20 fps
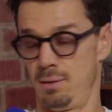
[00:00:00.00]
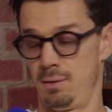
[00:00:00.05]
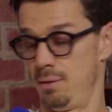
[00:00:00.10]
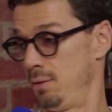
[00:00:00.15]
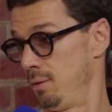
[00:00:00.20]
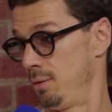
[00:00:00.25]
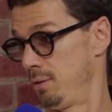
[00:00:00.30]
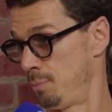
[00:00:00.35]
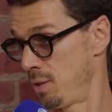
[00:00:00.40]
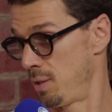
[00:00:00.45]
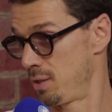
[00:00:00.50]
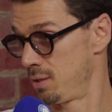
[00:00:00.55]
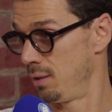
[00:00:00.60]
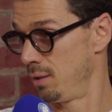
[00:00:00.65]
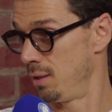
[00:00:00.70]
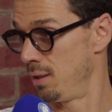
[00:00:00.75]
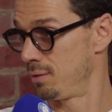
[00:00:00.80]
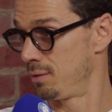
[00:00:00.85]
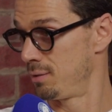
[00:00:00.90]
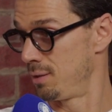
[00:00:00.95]
especially
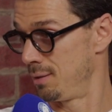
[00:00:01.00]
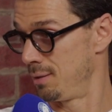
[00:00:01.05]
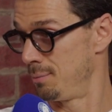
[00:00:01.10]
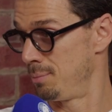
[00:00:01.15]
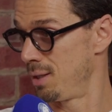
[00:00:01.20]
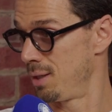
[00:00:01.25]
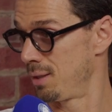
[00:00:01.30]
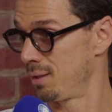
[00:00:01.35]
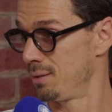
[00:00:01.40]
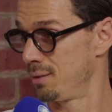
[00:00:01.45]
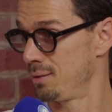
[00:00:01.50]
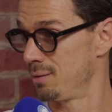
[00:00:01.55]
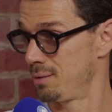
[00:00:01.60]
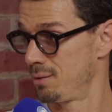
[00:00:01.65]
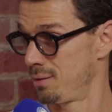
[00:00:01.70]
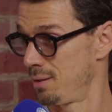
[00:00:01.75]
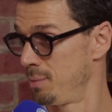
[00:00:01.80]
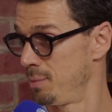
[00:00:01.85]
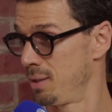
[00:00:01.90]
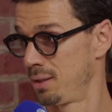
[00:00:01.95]
us at the back, just
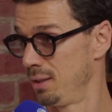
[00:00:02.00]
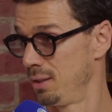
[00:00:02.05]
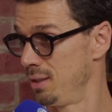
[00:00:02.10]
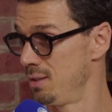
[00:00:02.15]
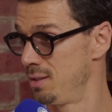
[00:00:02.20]
keep the clean